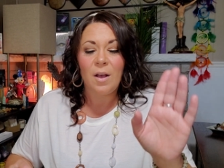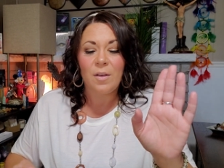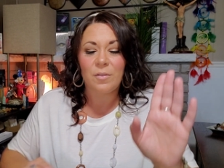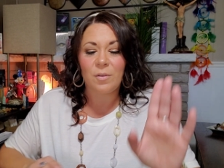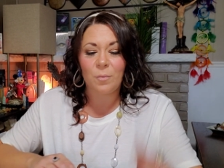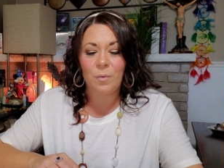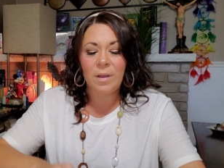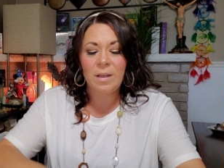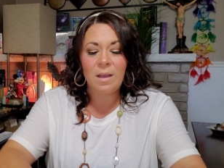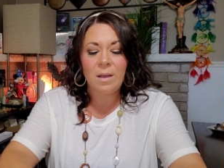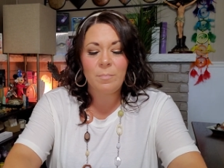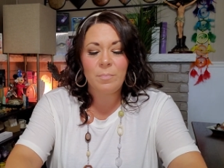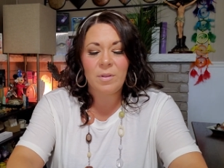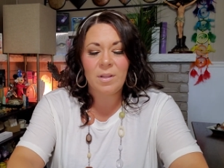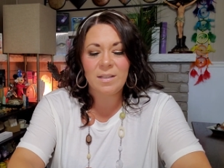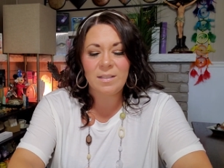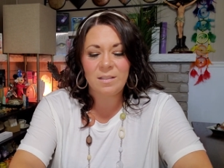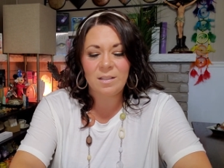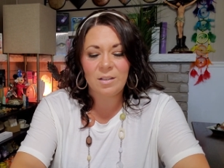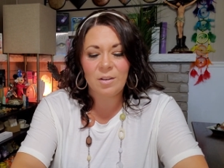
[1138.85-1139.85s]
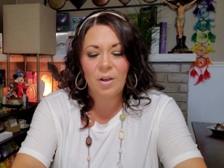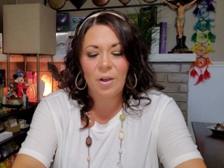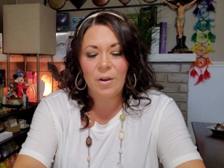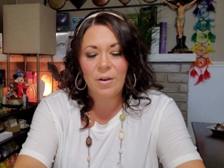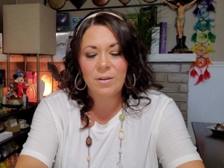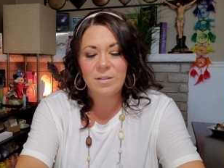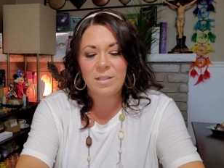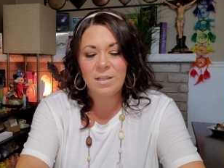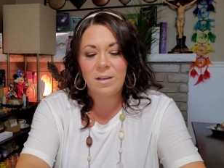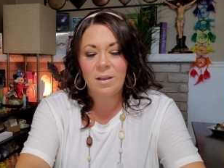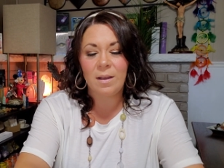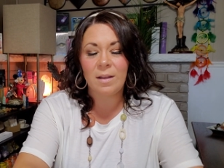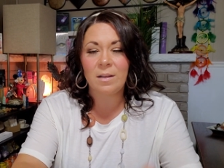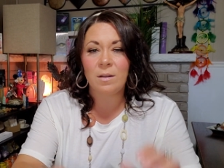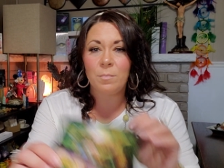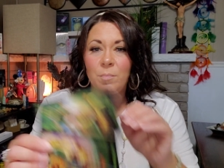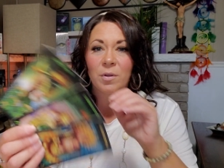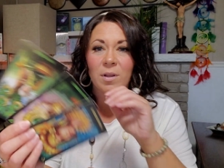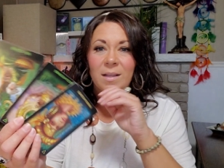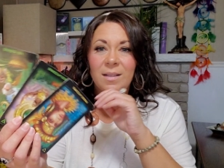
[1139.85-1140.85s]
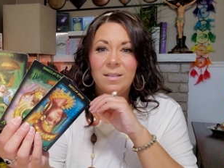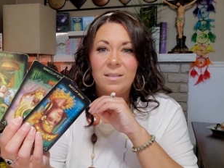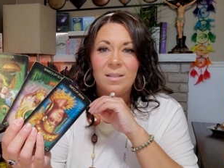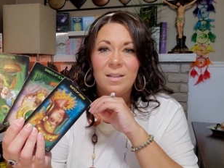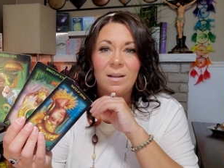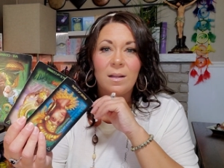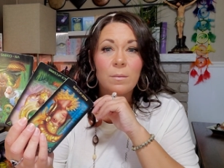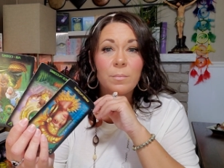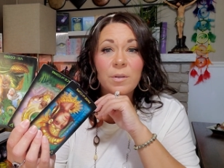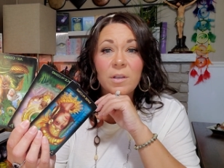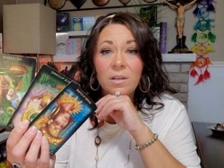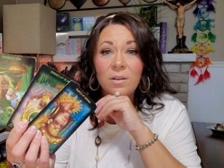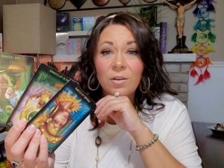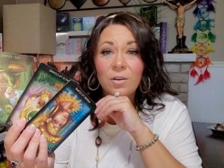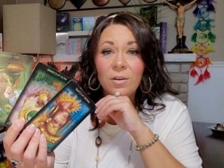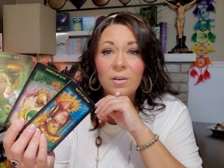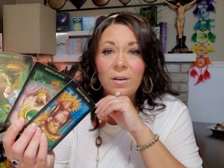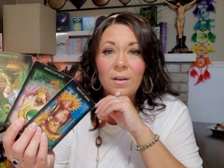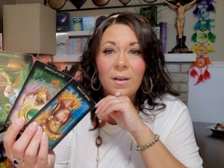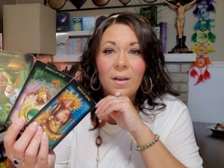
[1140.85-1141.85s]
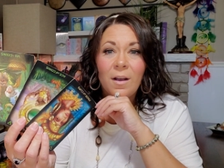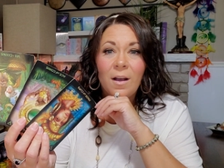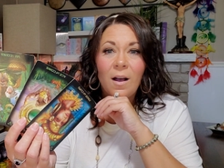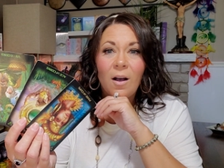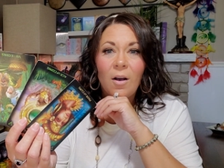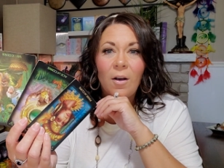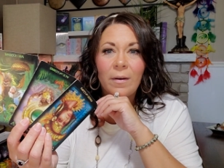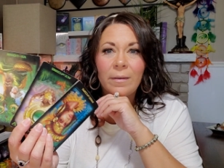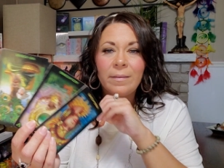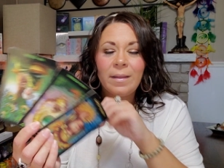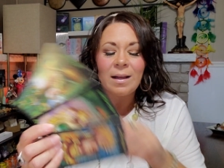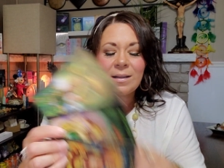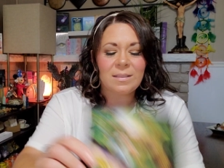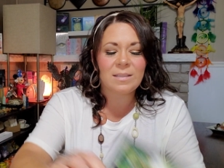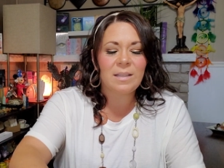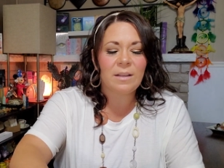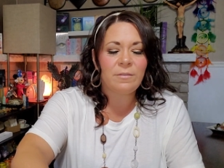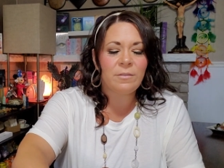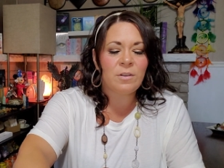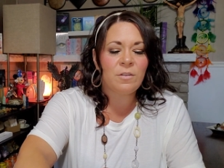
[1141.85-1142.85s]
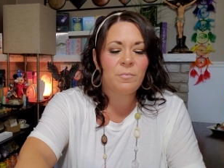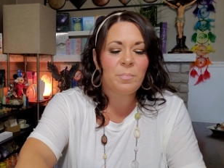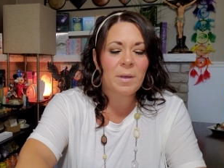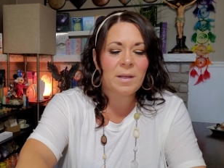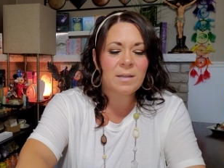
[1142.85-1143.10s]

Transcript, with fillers: The way I placed the cards, I kind of placed it up here on that Seven of